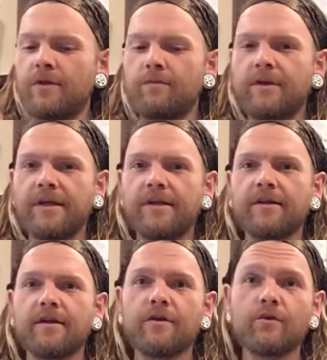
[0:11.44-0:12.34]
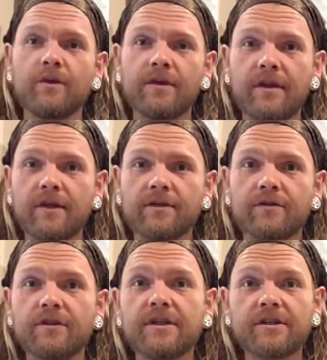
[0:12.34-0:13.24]
beginning with a
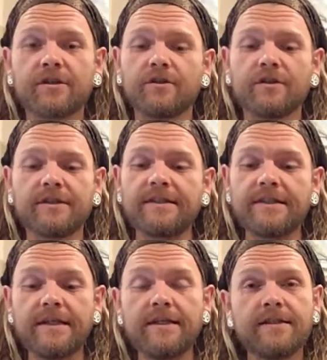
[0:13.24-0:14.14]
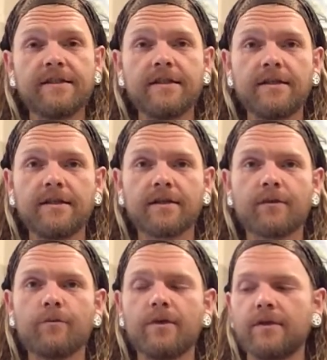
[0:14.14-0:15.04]
traditional tea,
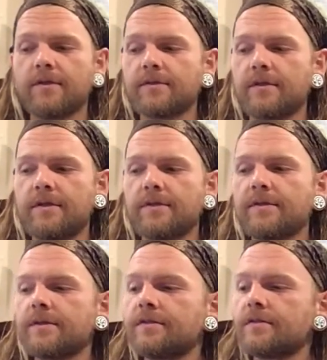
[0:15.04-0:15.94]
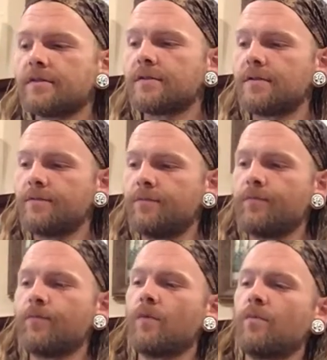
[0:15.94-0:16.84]
Camellia sinensis,
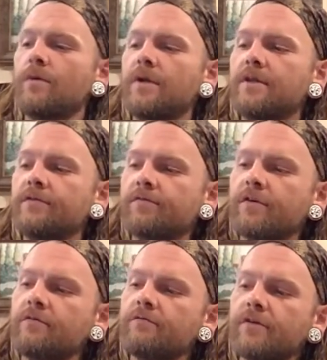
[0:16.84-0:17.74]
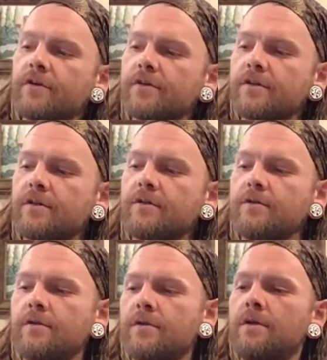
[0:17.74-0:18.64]
but a different
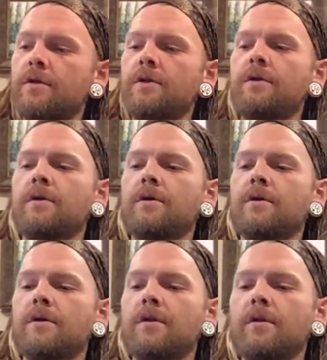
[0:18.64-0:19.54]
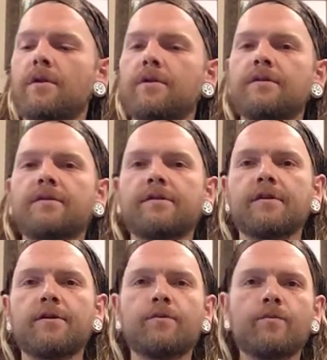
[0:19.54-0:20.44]
version. Then
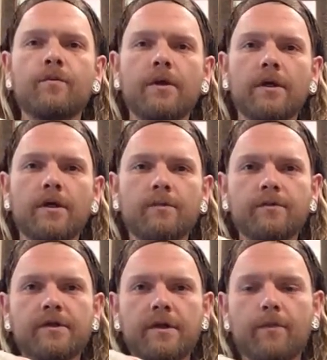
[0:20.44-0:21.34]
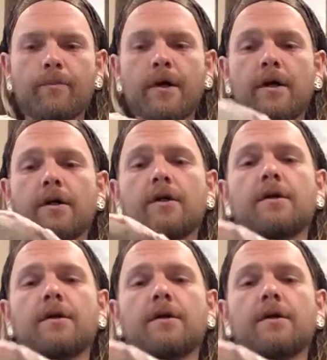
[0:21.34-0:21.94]
some comes in a puck